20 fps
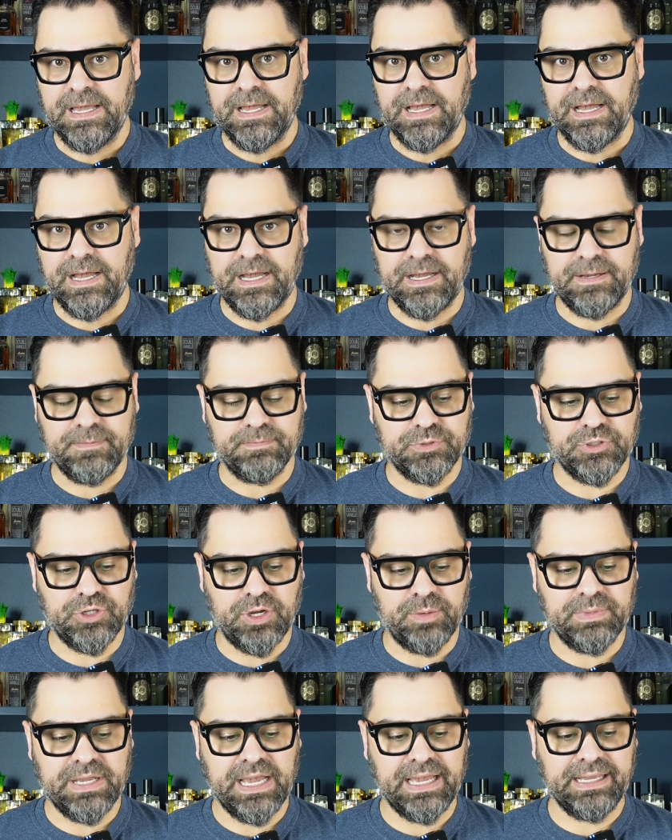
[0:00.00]
Um, so
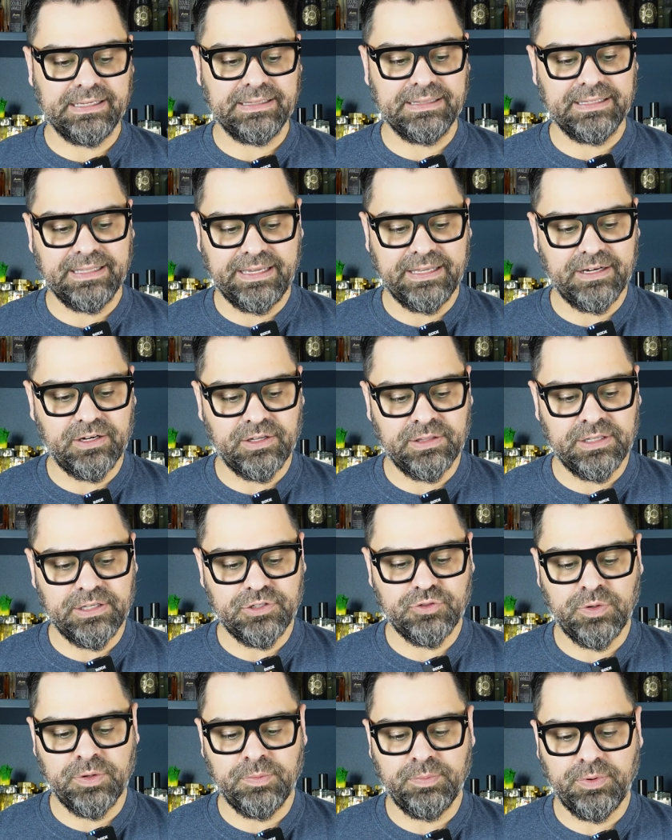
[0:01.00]
I'm kind of late on
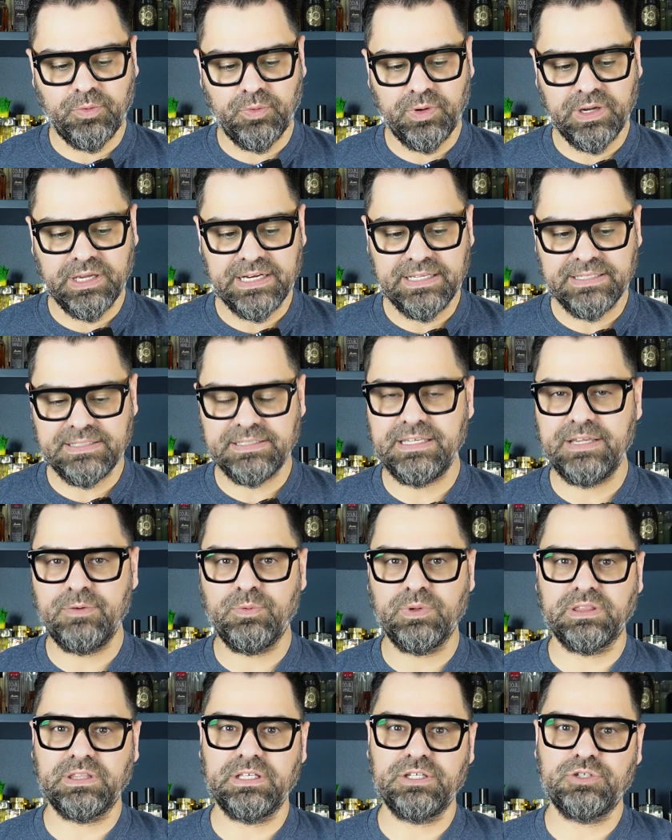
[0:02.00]
this one, but we're gonna see
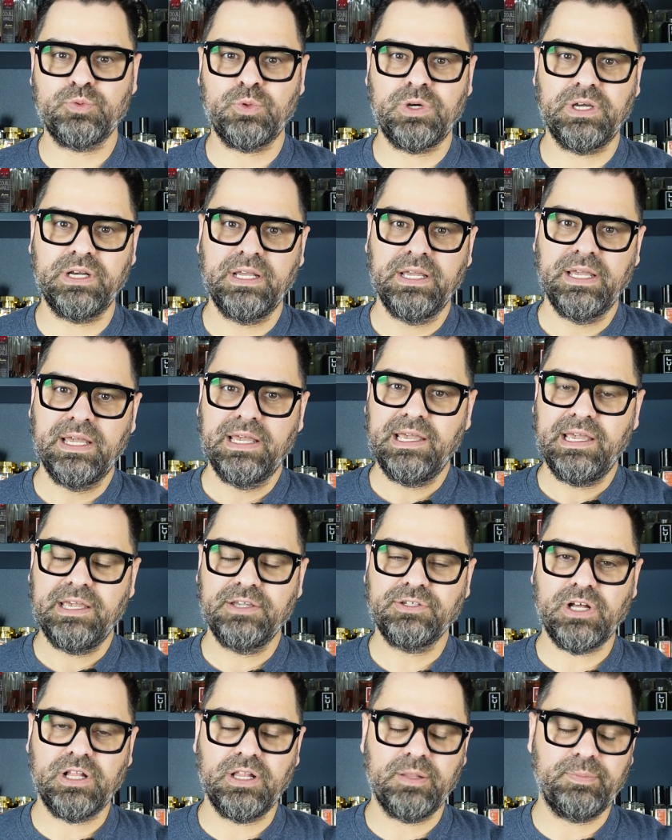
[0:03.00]
what this one
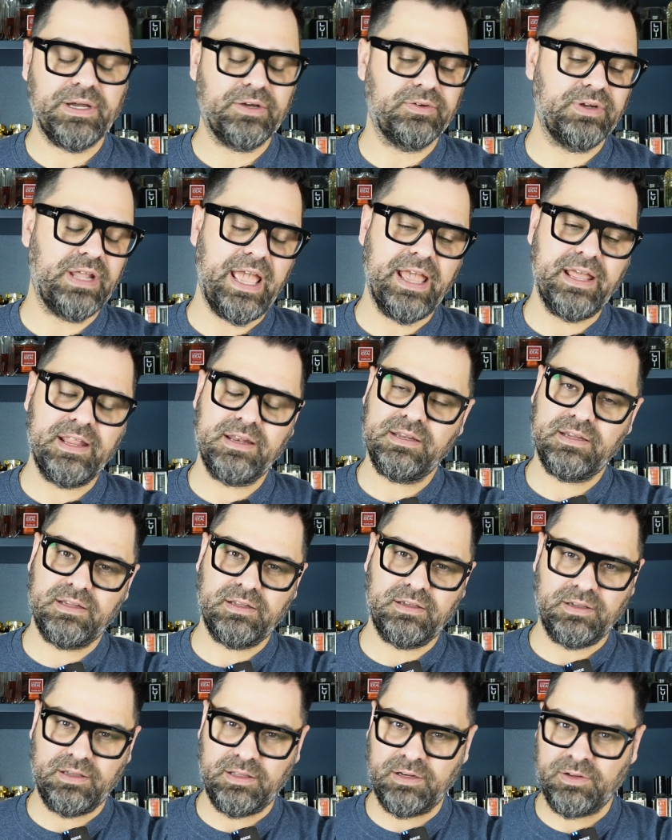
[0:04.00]
is all about. And,
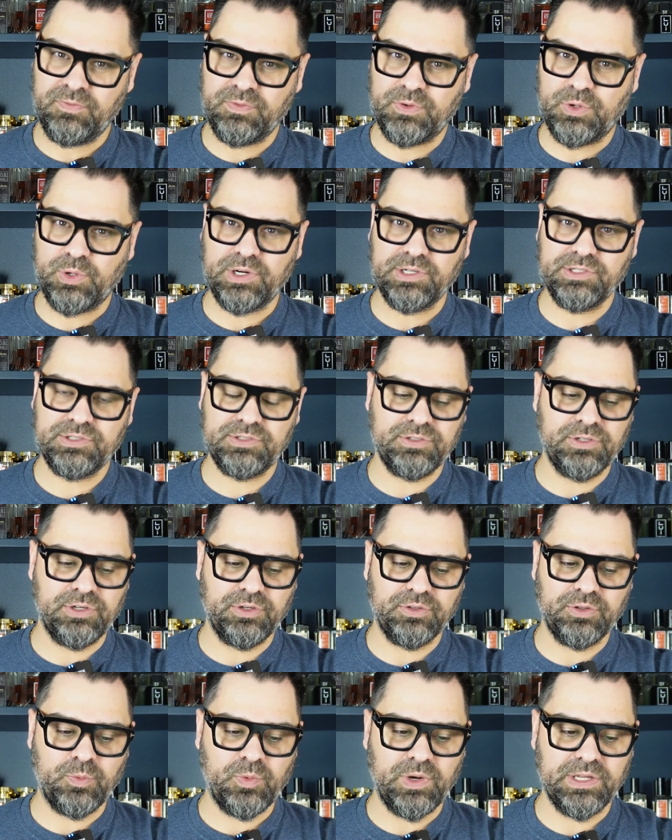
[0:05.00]
and of course, you
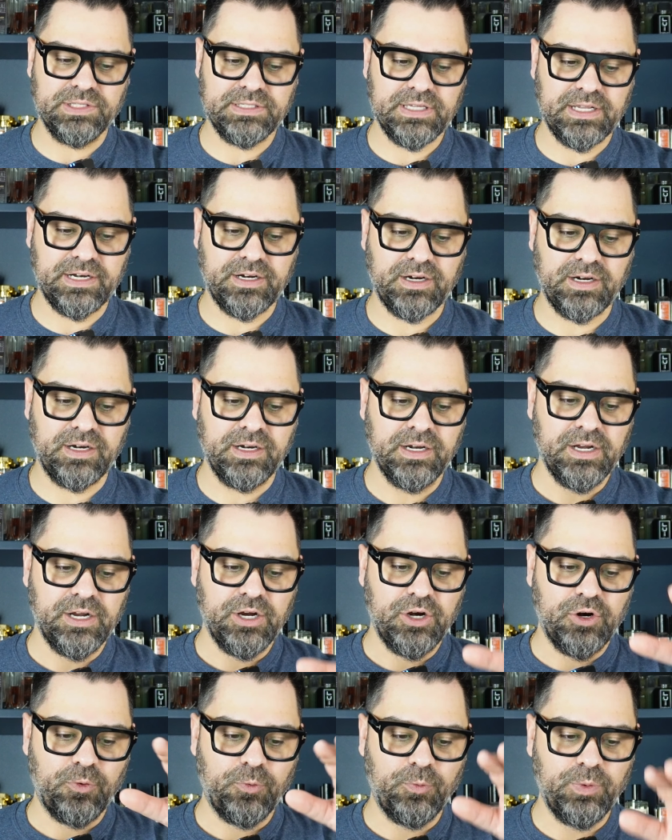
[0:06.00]
know, the ones that are
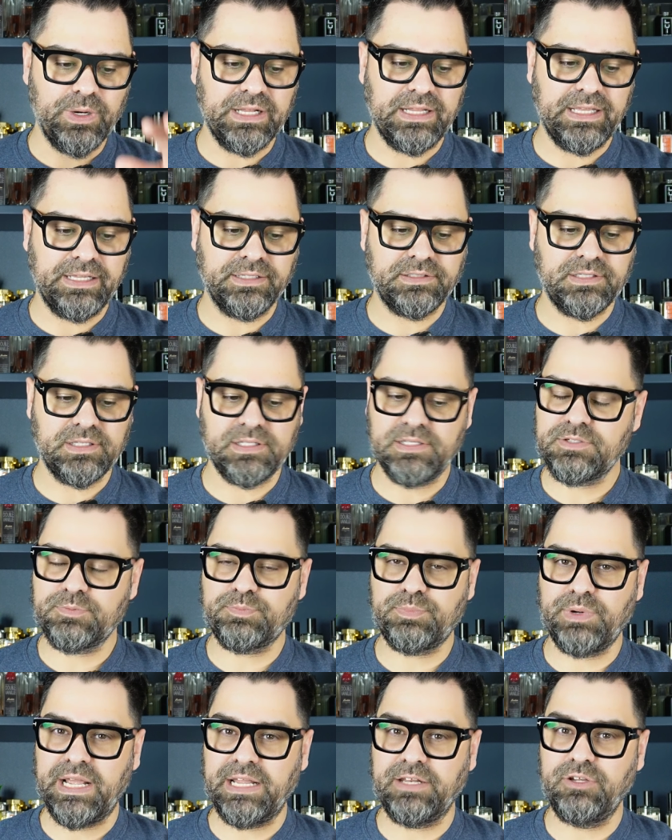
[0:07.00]
really into this
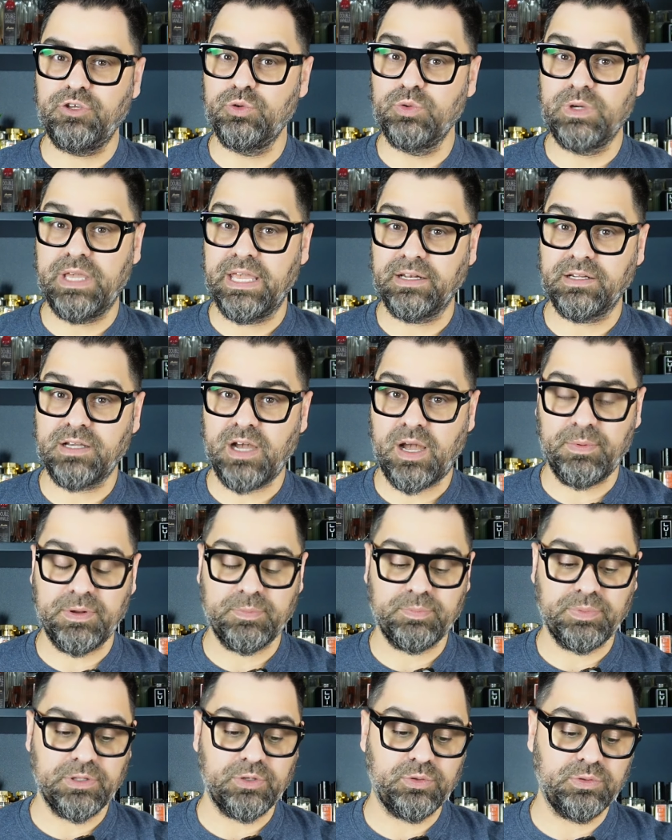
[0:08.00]
brand, you can
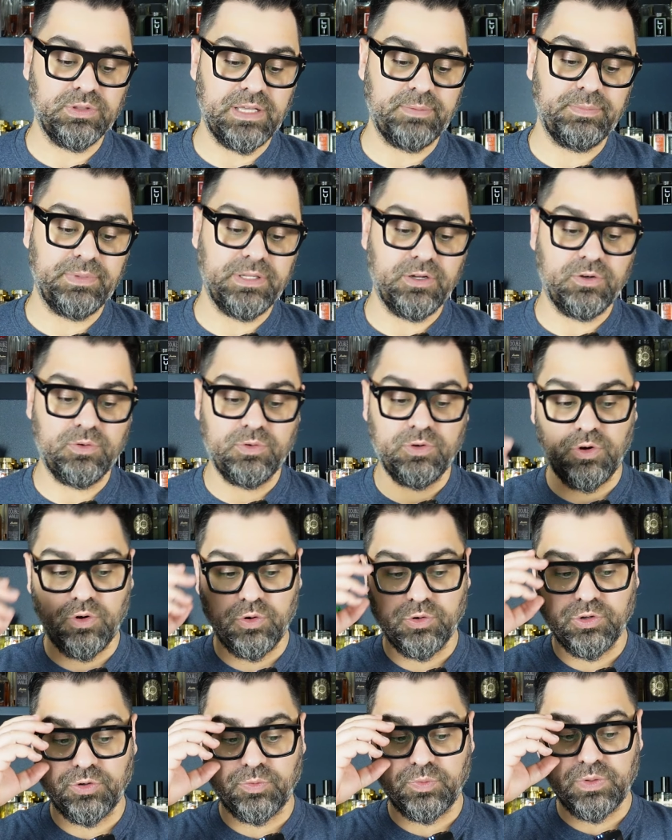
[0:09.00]
comment below and let me know,
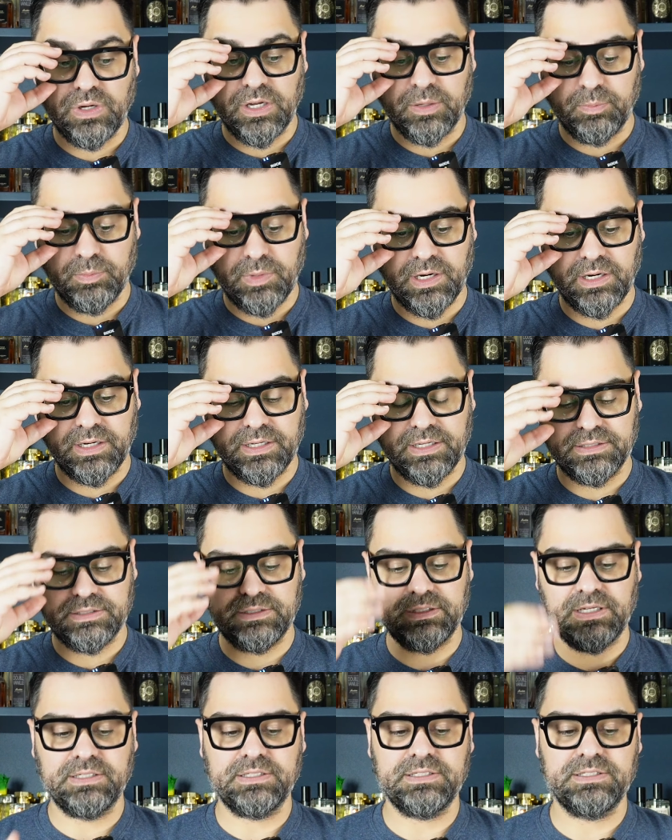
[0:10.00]
no, you're wrong, Mark, it's
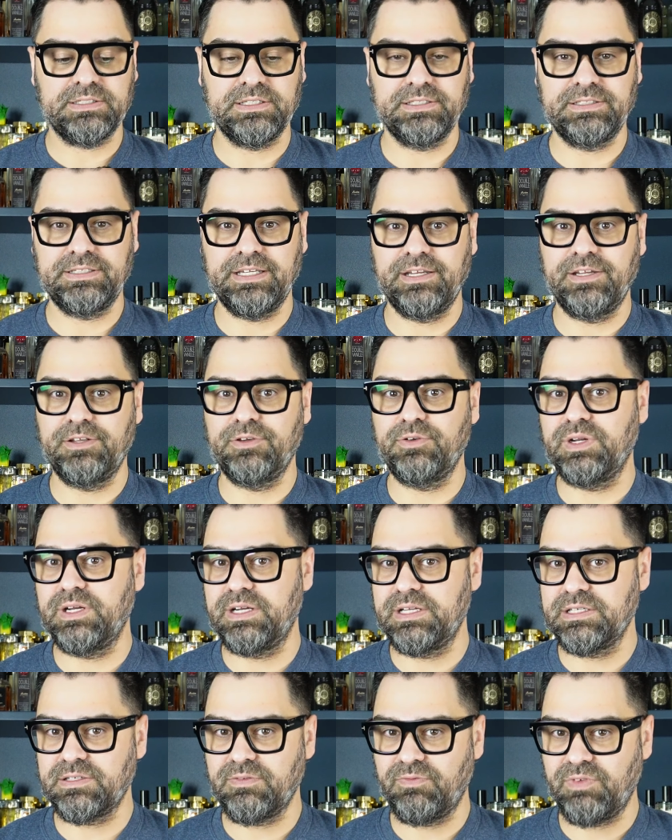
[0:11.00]
not discontinued, it
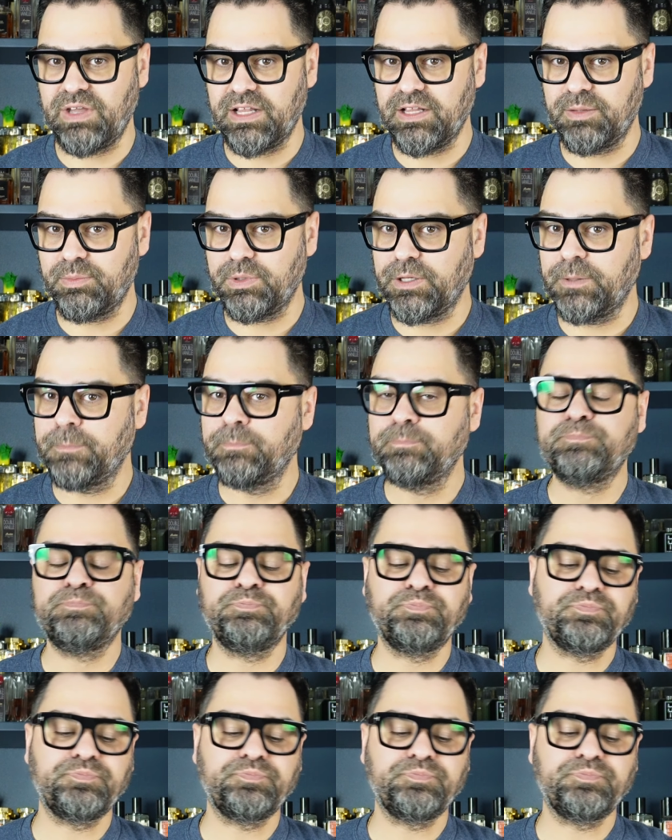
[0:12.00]
is available.